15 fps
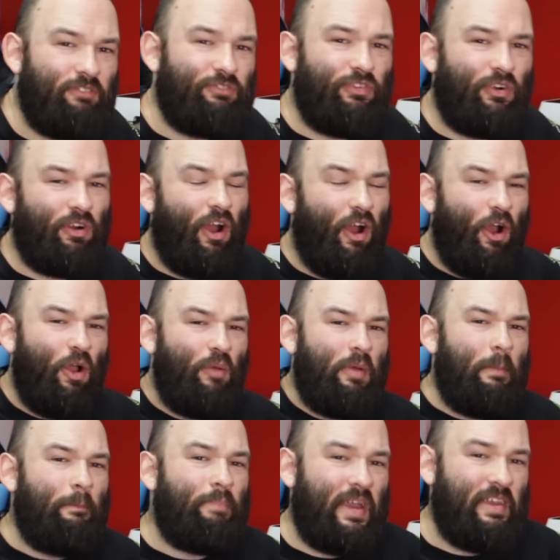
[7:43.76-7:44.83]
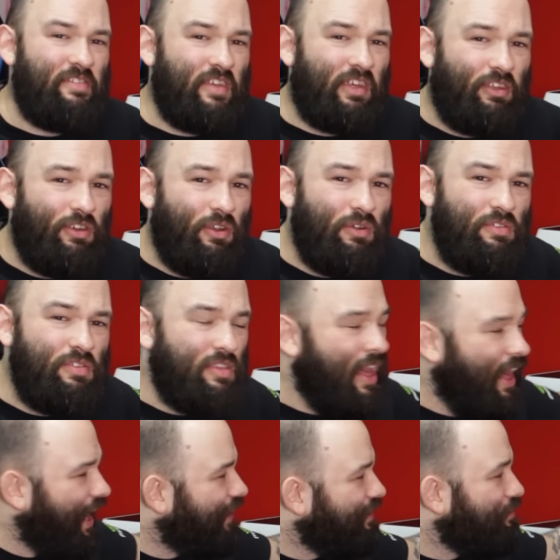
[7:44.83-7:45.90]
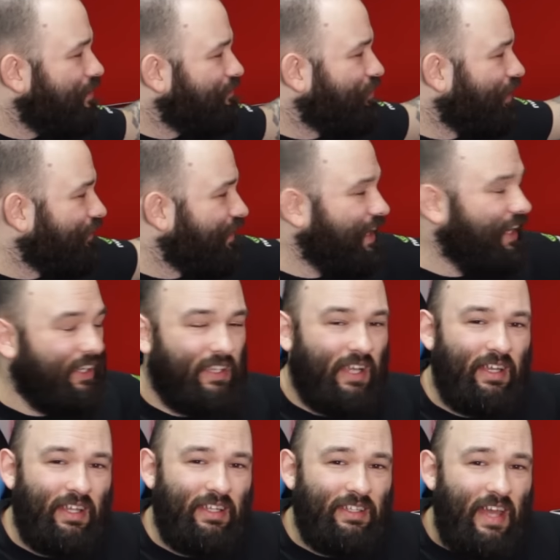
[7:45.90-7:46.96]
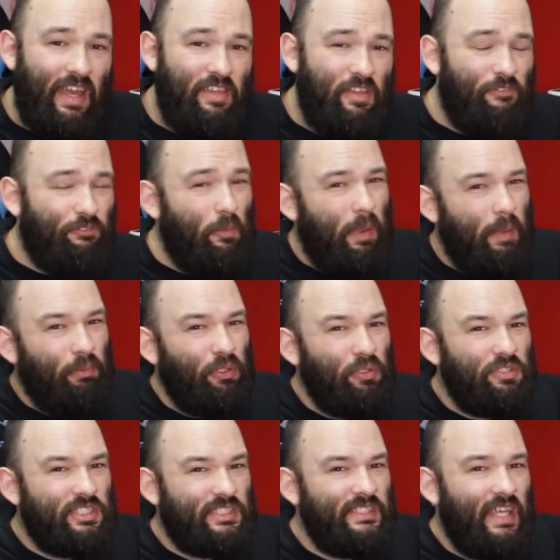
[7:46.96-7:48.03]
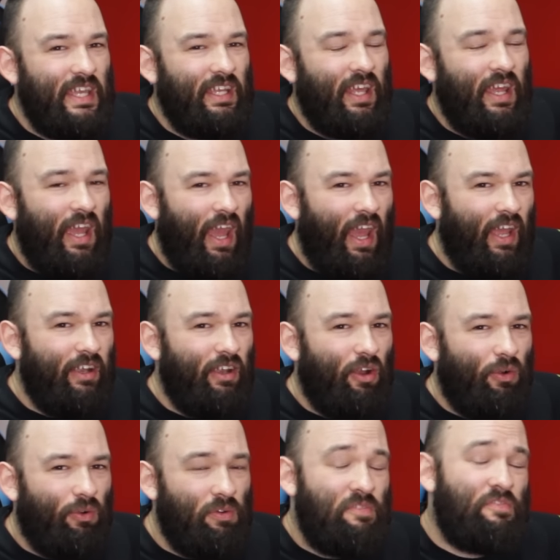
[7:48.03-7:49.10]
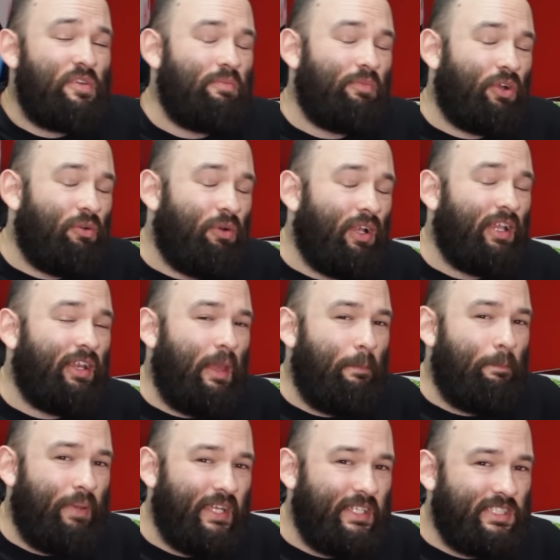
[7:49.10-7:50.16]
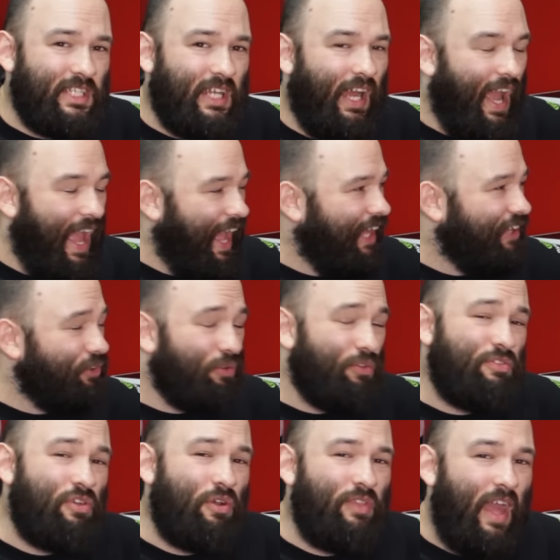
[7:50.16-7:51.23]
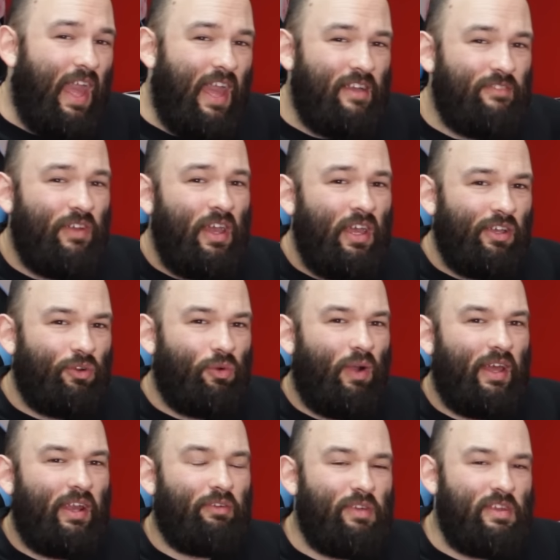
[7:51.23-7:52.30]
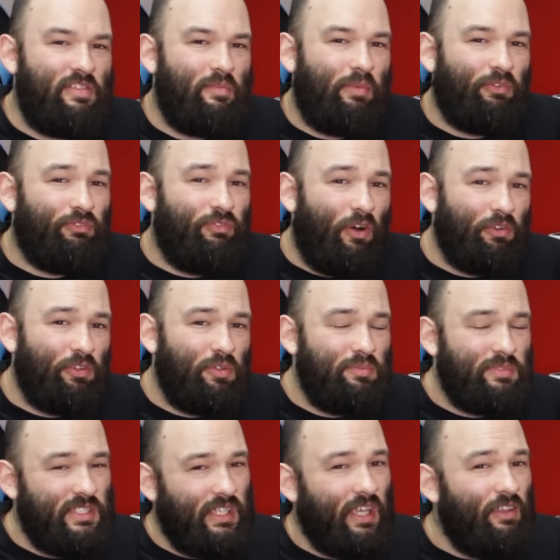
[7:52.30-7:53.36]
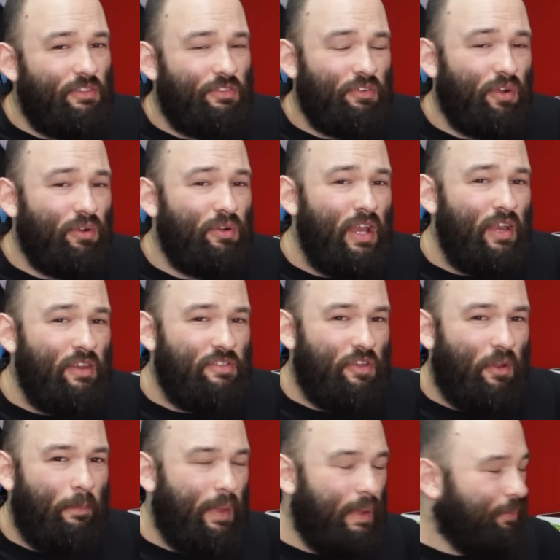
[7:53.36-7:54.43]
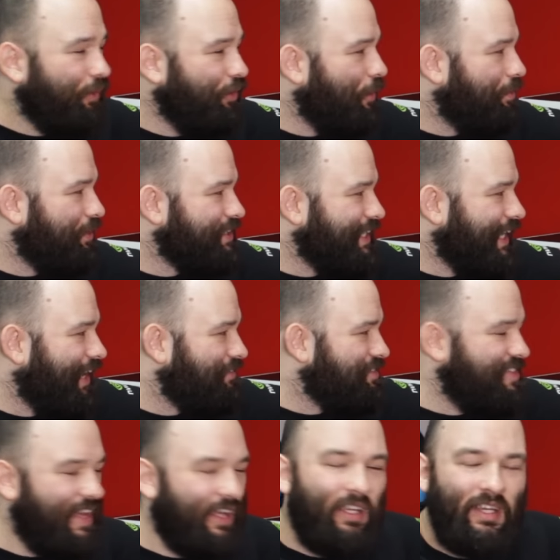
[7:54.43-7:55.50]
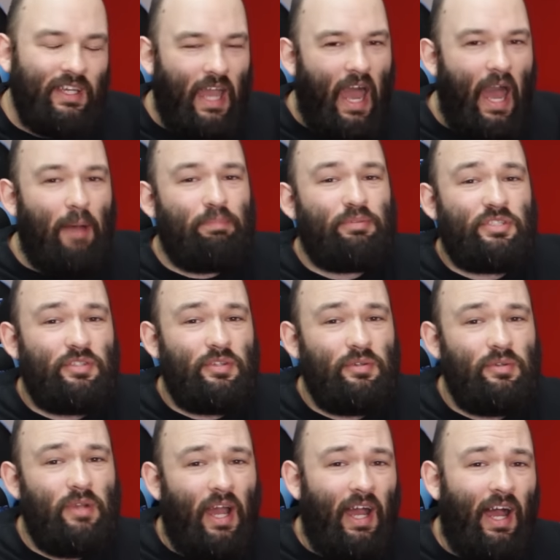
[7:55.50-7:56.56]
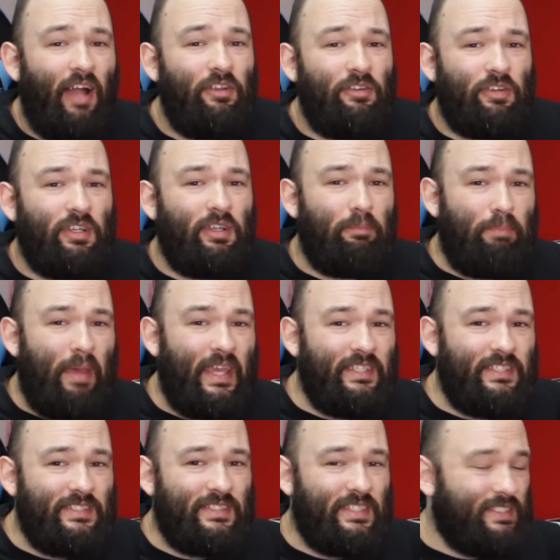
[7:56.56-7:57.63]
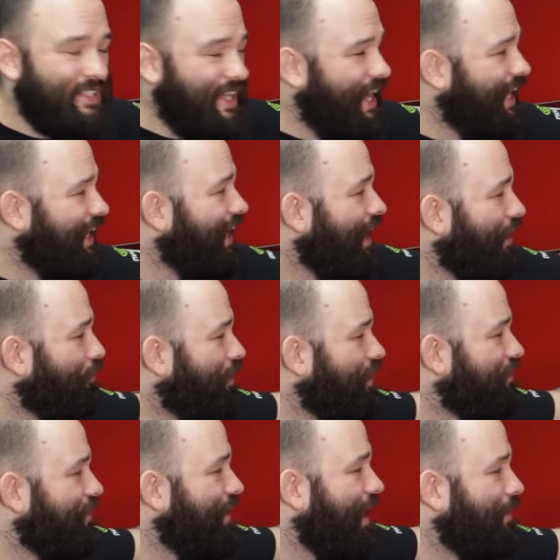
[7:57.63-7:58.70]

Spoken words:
for home and basic use, and then we've got the color laser for people who just need an awesome quality picture, and also they have quite a reasonable volume to get through. So people who are printing, I would say, up to 100 pages a day with